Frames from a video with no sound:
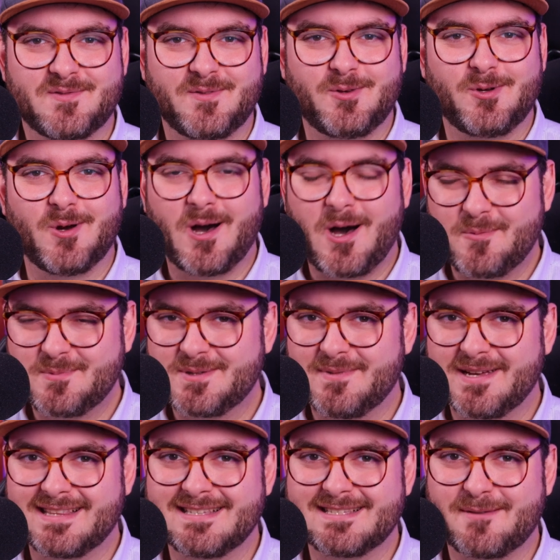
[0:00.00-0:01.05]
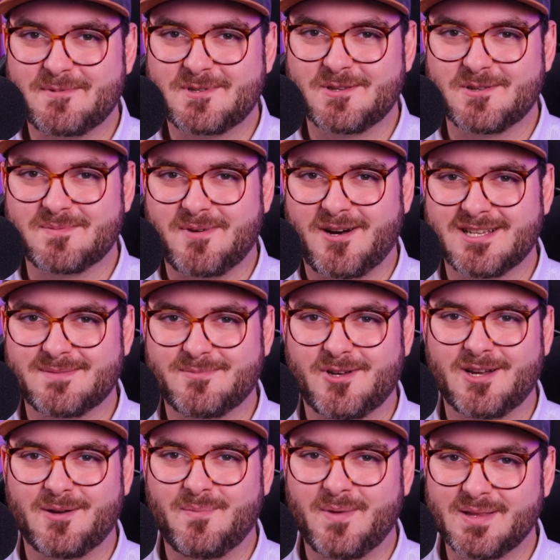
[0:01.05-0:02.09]
of you who help to make these episodes possible
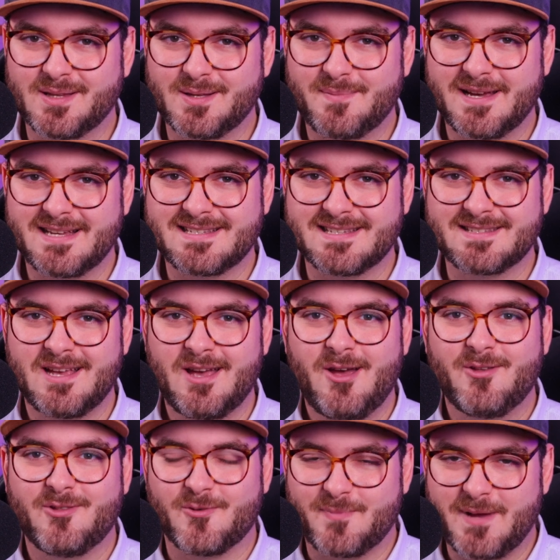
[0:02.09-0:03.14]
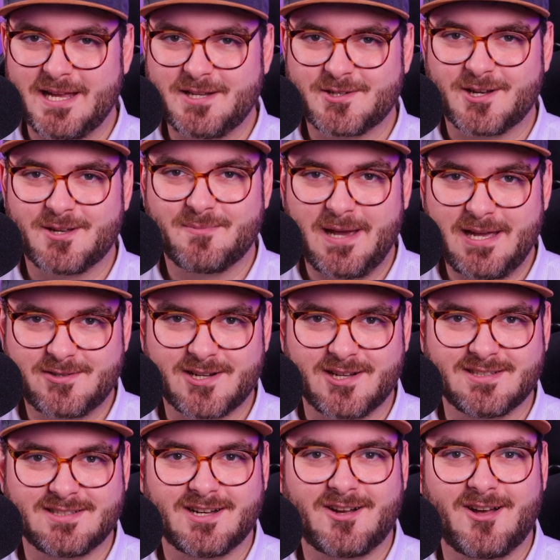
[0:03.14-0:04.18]
on a monthly basis through Patreon,
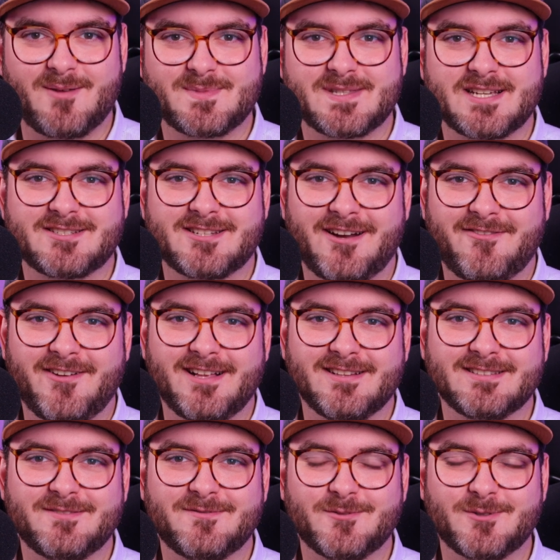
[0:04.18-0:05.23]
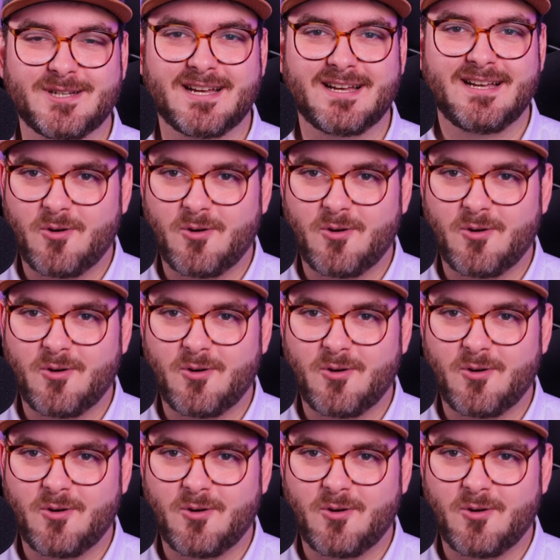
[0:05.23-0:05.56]
patreon.com/Rafael Di Furia,